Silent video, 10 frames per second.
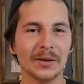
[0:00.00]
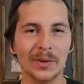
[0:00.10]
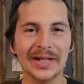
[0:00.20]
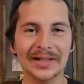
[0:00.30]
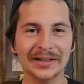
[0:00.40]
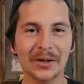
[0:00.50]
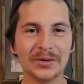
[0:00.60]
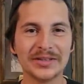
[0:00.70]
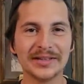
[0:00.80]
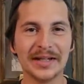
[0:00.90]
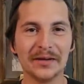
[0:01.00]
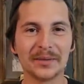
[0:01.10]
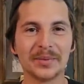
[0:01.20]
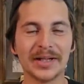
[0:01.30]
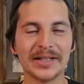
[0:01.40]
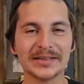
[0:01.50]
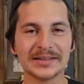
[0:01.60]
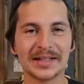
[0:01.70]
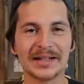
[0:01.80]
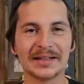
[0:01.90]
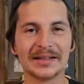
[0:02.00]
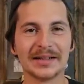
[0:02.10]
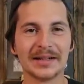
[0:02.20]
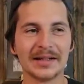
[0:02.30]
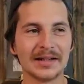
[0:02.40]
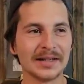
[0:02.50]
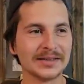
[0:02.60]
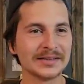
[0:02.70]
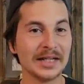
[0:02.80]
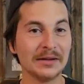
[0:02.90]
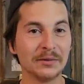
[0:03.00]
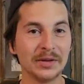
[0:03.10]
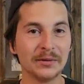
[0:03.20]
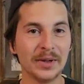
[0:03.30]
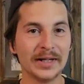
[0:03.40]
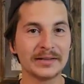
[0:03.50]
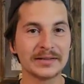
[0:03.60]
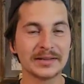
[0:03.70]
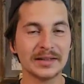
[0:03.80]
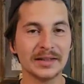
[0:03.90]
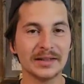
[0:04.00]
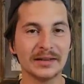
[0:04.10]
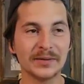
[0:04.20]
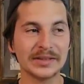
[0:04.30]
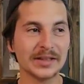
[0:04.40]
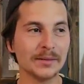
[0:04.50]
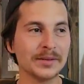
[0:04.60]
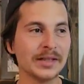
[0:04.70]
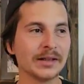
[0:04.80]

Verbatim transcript: we didn't go to the other place. Instead, we went. We stopped